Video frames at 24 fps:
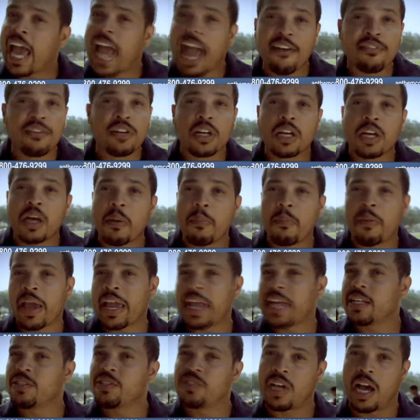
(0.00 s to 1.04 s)
to having a good
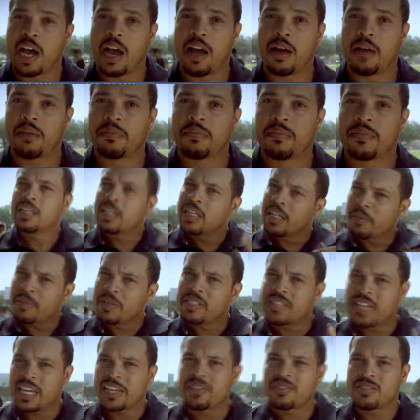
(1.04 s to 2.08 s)
paying job. Let me
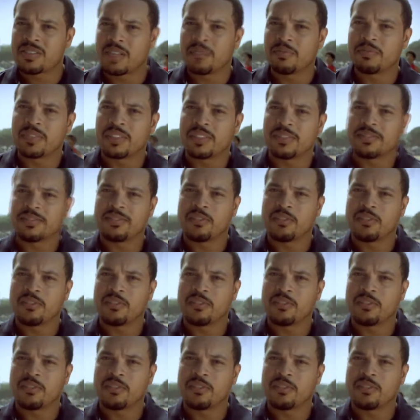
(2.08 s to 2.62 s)
tell you something.